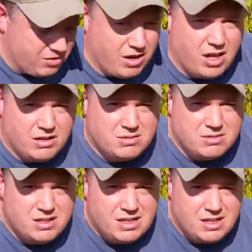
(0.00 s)
are all
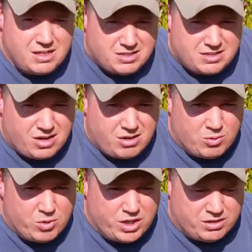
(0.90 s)
starting to
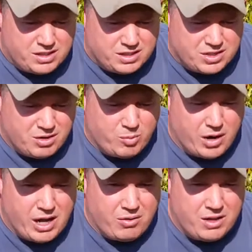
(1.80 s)
wilt and turn
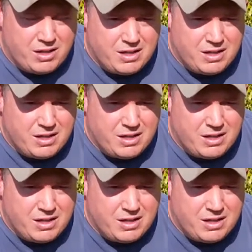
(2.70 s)
brown.